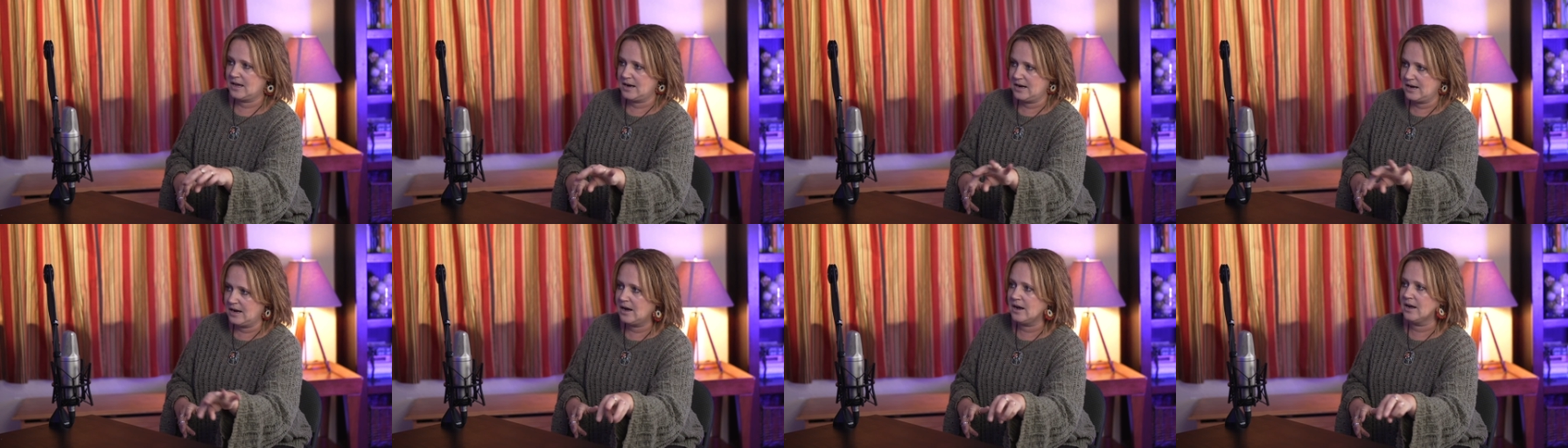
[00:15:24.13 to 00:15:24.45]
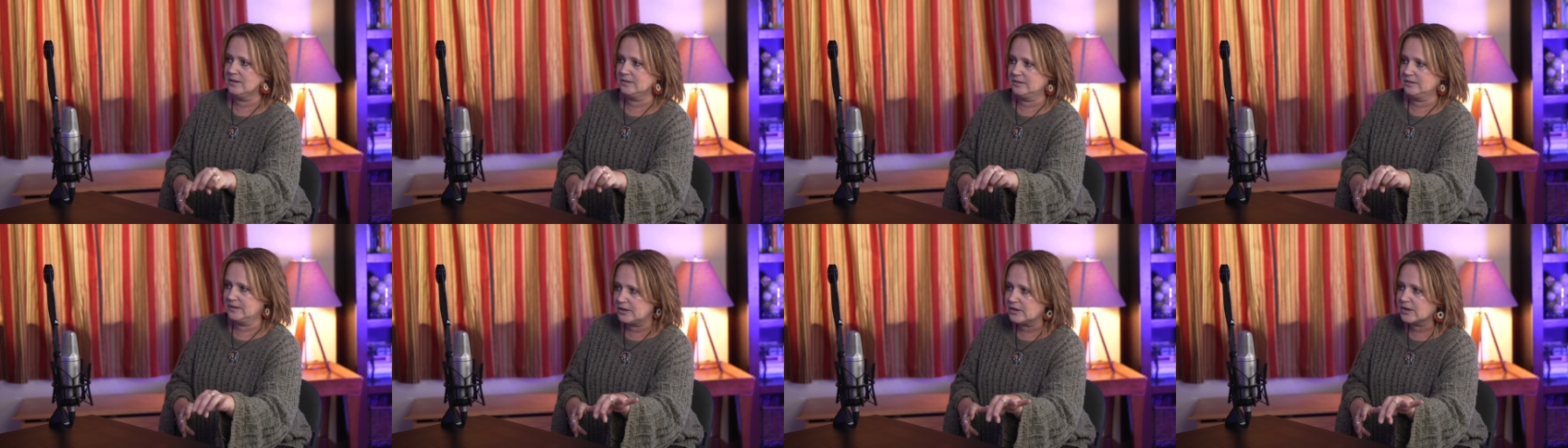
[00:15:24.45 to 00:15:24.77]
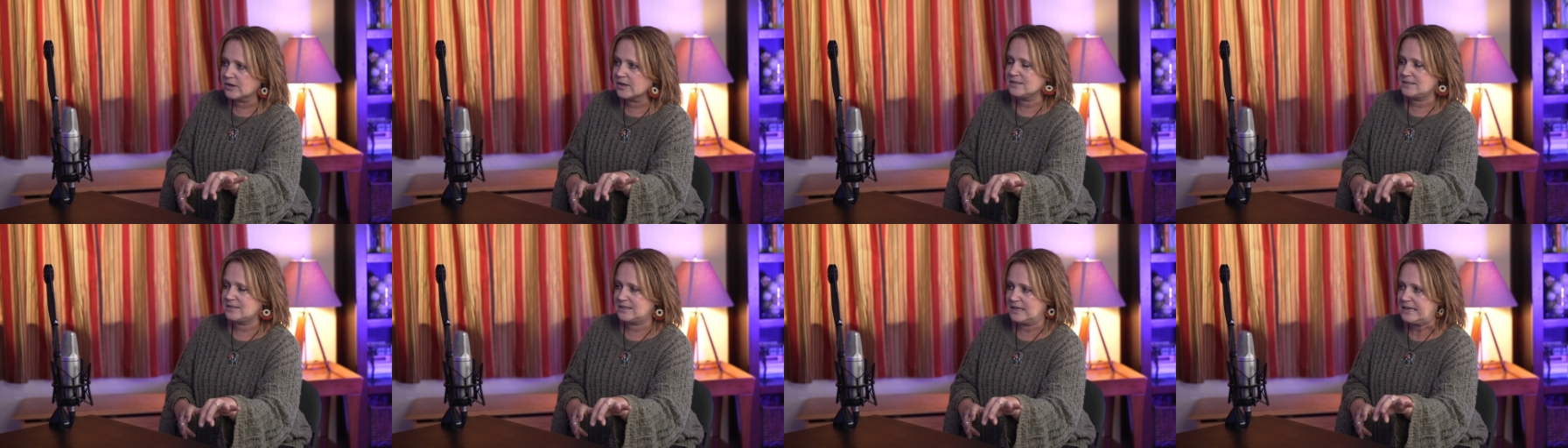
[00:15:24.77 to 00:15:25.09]
an
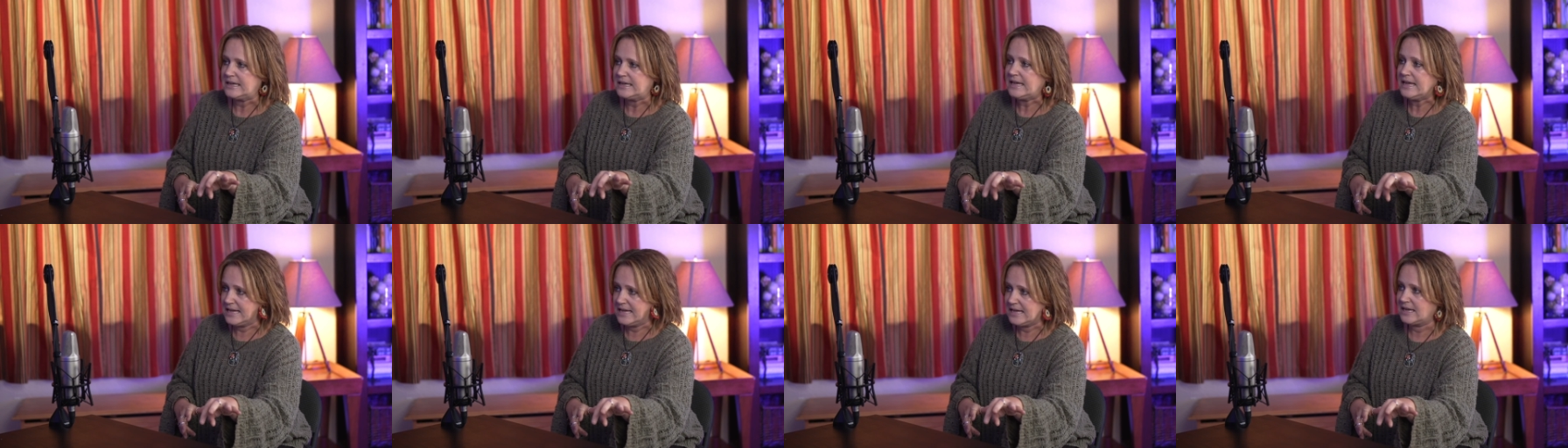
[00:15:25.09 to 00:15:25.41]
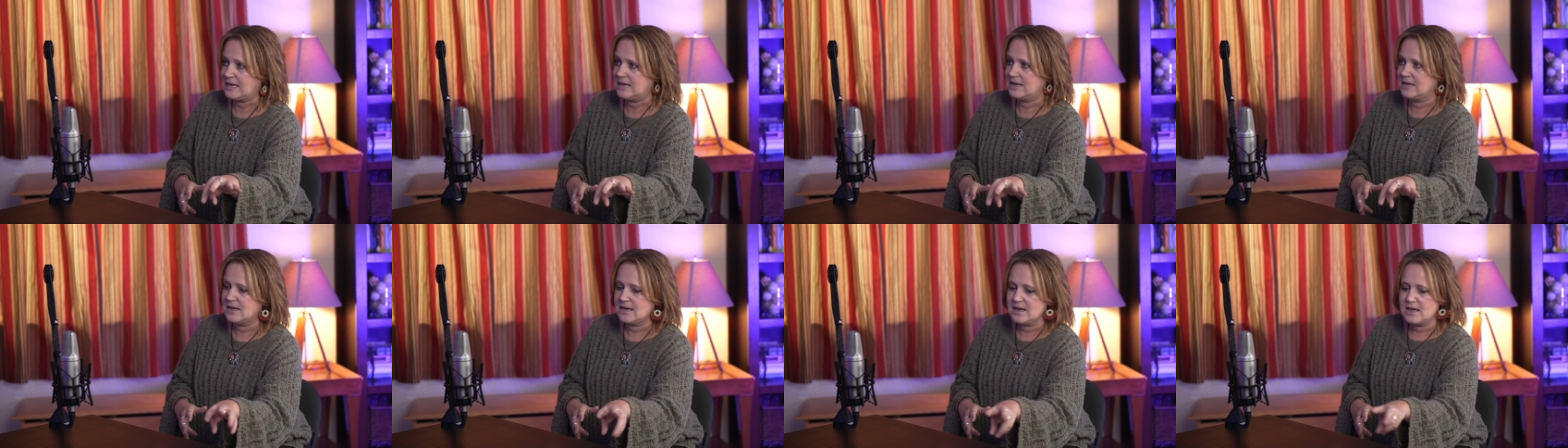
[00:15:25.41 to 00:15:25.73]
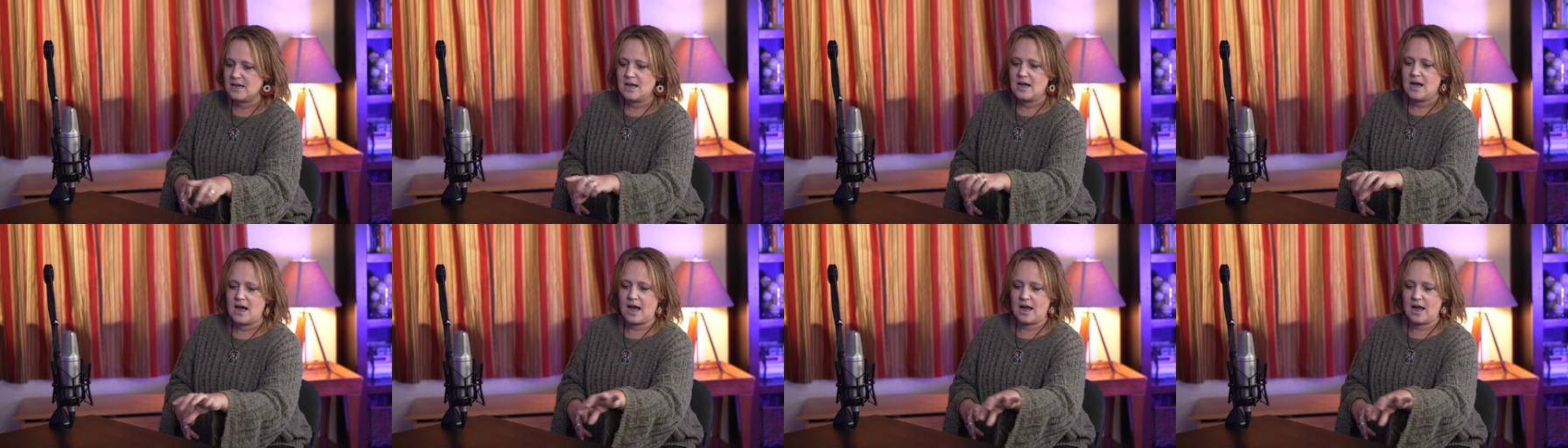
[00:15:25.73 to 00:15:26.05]
illiteracy kid.
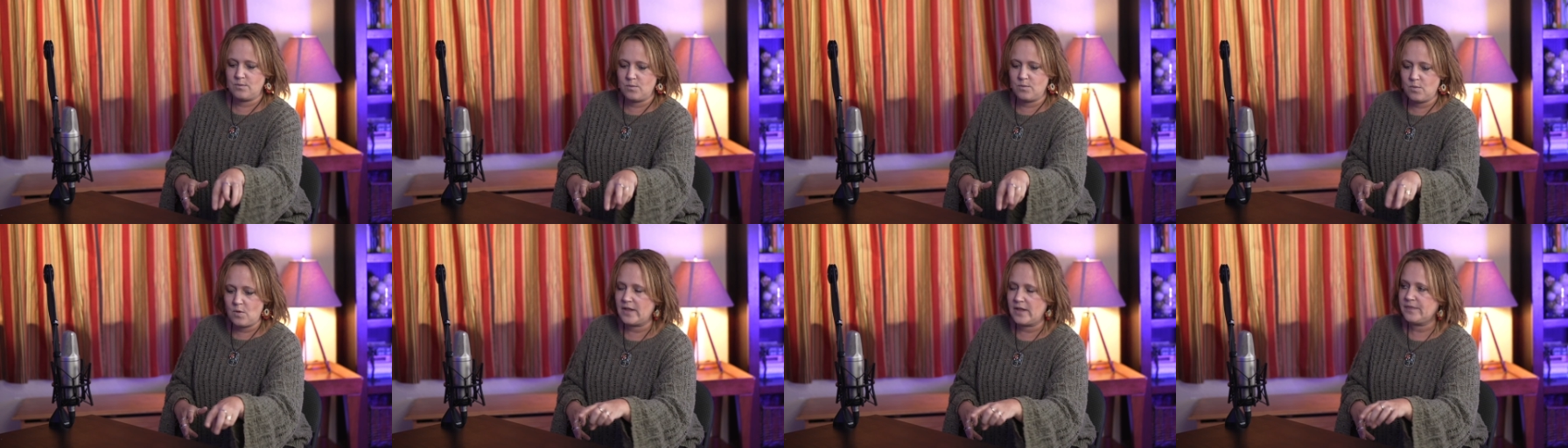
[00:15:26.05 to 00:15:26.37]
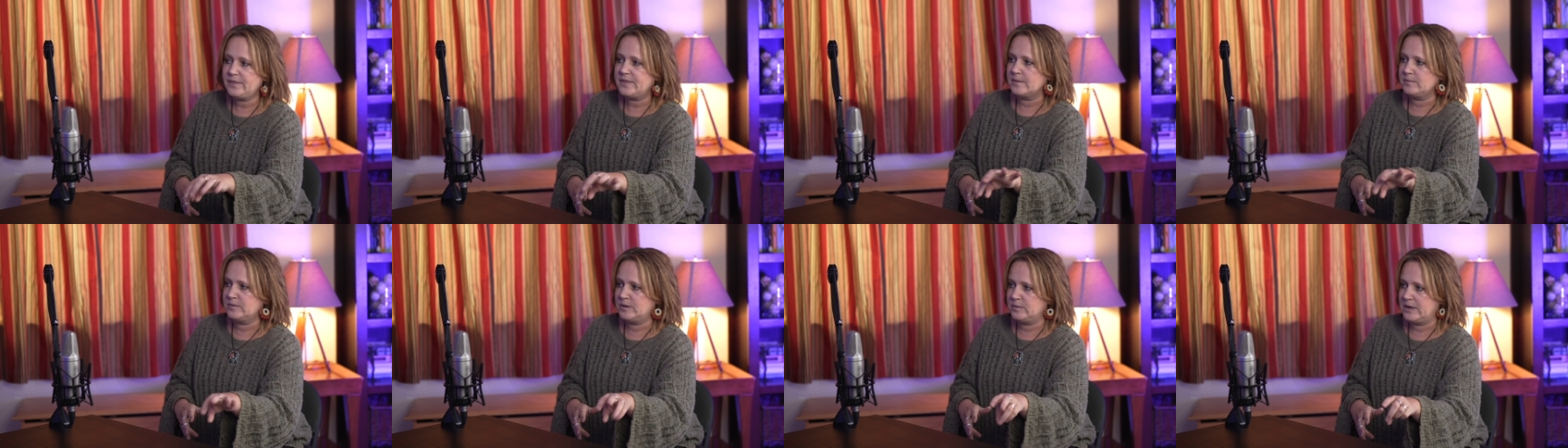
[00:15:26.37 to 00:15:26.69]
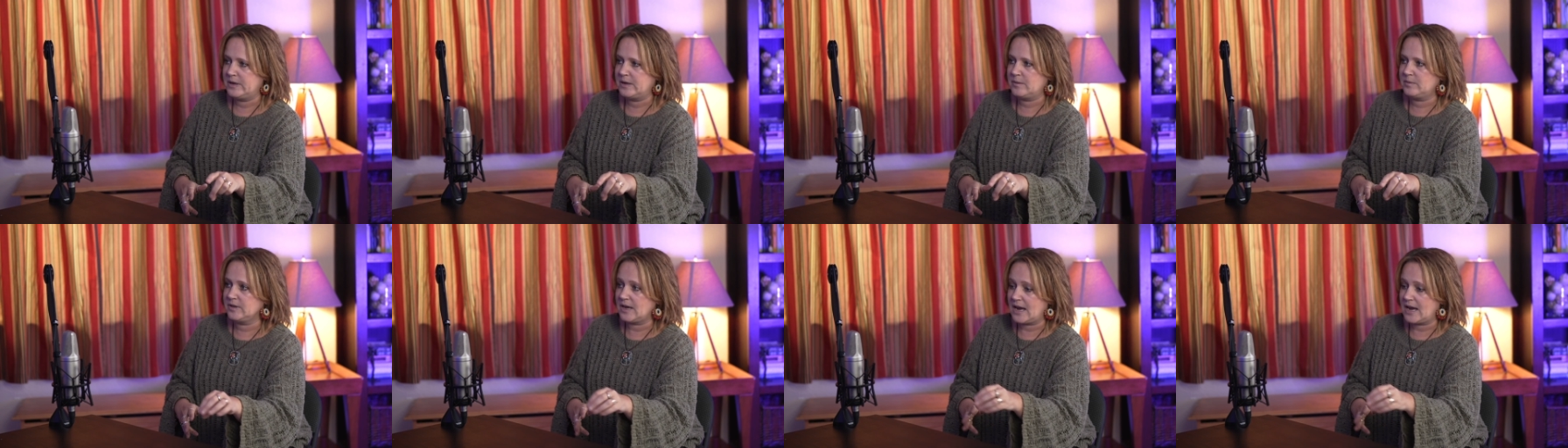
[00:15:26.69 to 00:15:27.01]
I want them to
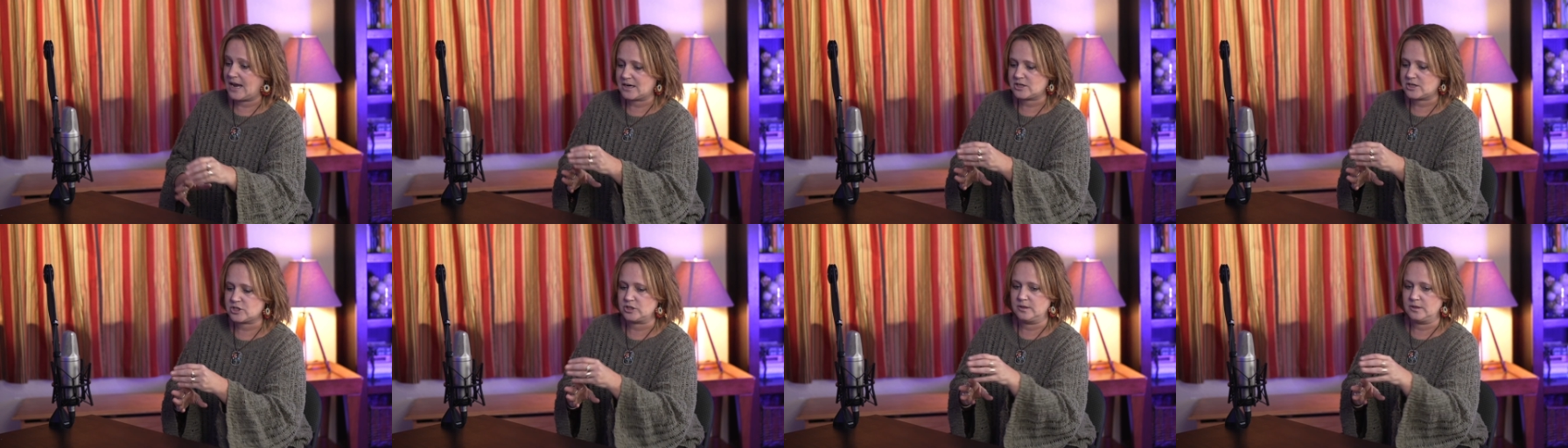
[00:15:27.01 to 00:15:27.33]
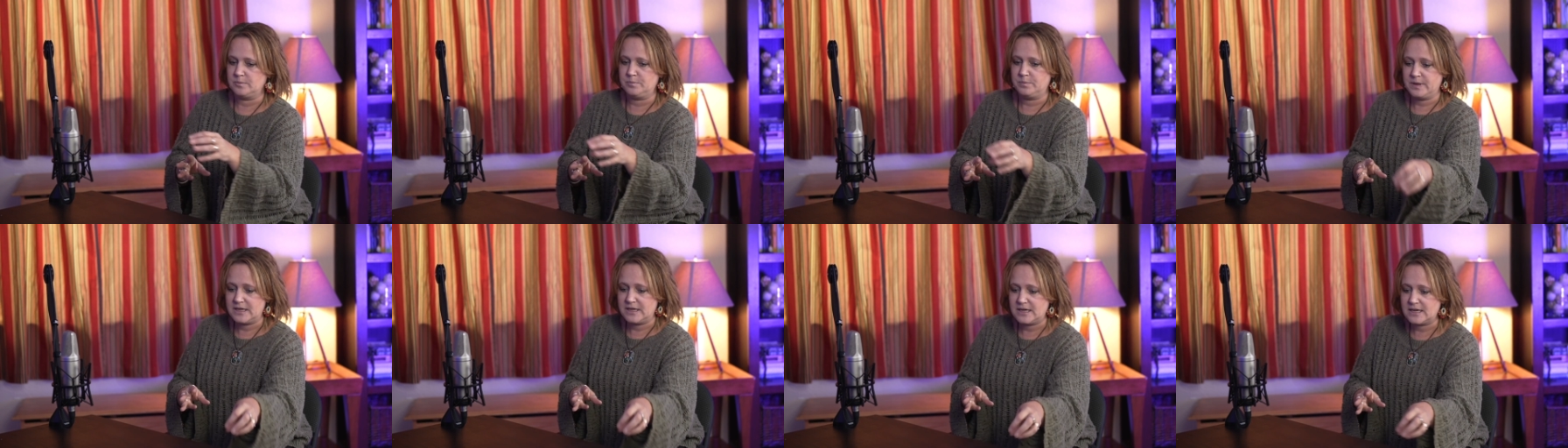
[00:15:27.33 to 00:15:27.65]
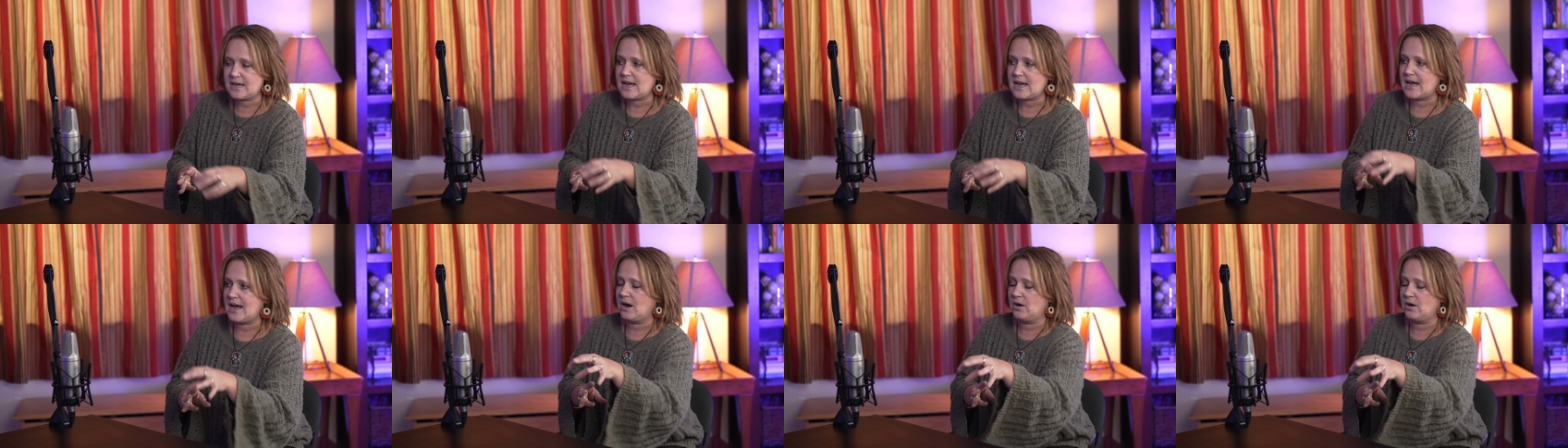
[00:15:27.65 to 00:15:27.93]
be able to actually pick